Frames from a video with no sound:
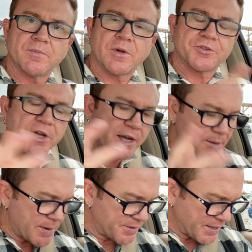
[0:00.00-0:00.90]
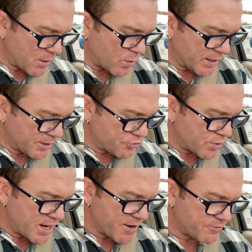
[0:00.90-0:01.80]
I'll talk about that while I
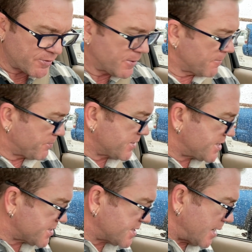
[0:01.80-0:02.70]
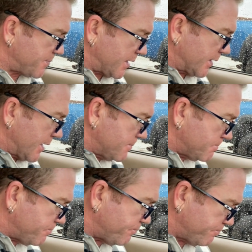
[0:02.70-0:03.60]
drive. This is something that
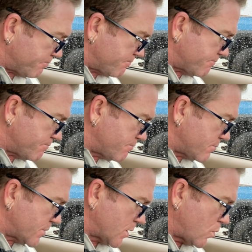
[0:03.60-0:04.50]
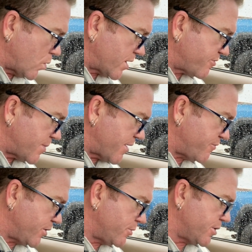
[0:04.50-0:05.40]
one of my
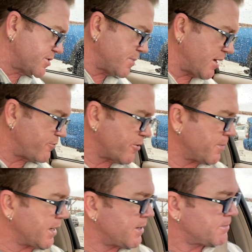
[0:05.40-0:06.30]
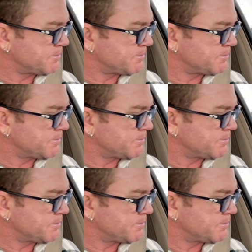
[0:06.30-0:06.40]
viewers made for me